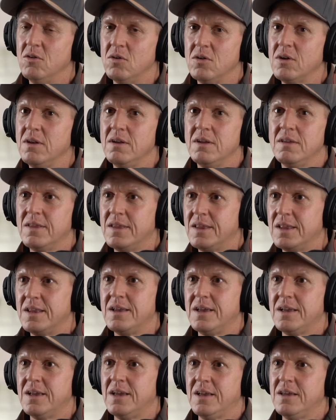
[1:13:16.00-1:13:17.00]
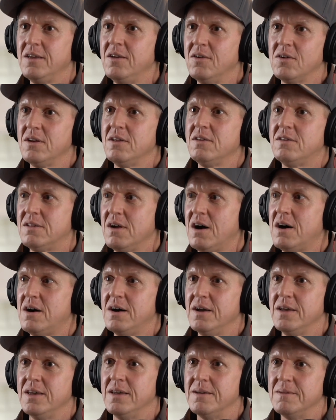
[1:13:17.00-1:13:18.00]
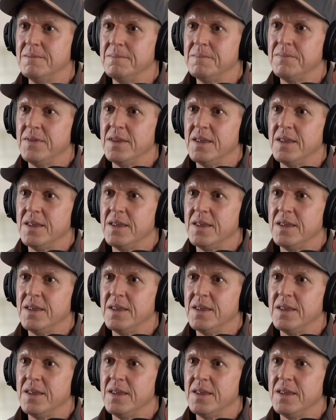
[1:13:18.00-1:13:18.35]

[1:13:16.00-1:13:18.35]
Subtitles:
you're gonna die,